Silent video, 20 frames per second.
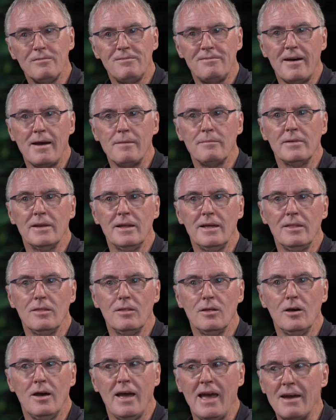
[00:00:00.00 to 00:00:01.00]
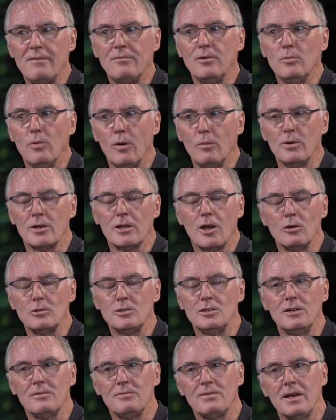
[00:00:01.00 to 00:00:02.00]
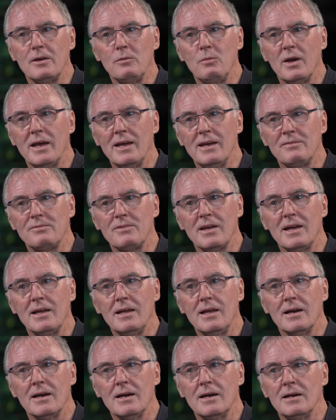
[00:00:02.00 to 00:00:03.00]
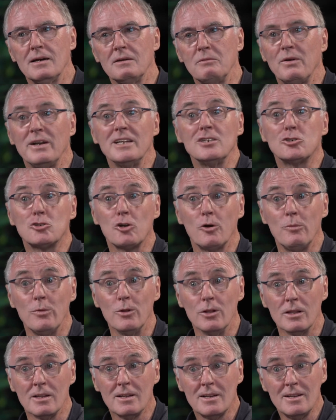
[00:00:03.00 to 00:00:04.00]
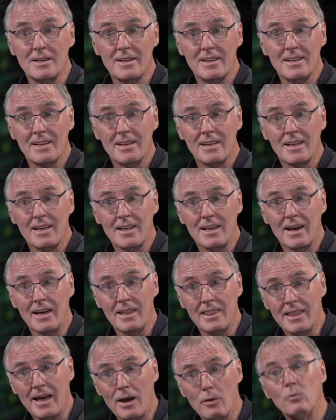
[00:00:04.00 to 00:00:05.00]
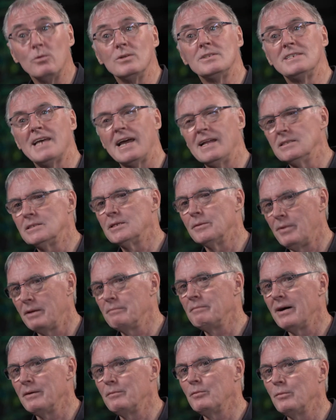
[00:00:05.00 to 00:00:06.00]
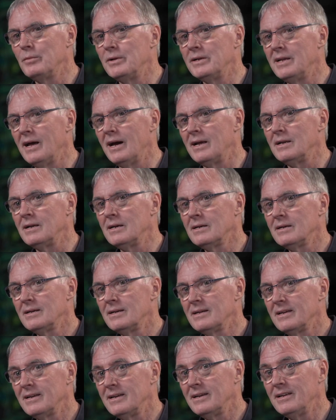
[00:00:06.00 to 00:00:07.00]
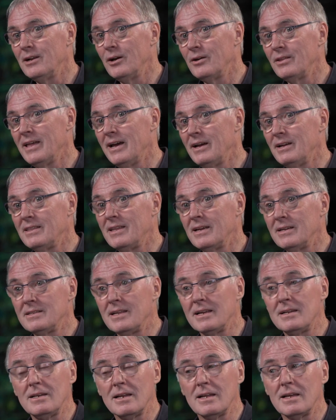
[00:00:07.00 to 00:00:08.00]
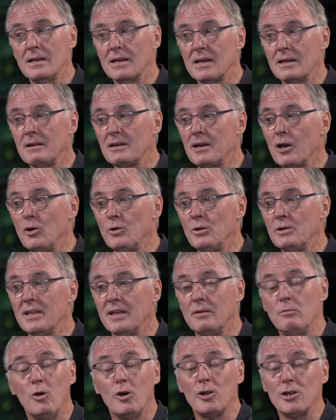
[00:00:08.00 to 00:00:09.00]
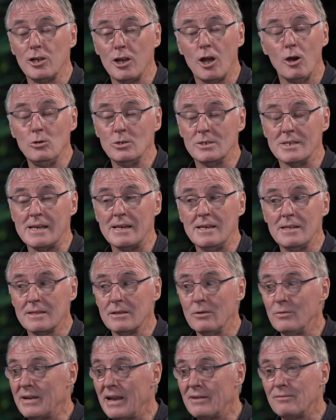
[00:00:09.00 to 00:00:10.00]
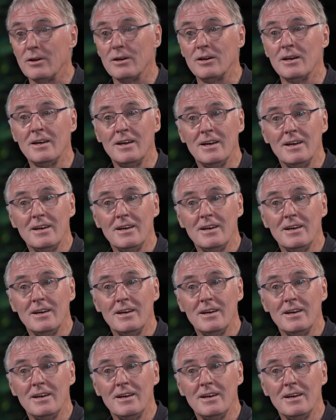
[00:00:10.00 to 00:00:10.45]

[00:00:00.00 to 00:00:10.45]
family that everyone would go to if they were in trouble, and that would tend to be my mum and dad. You know, they didn't go, they weren't nosy, they would never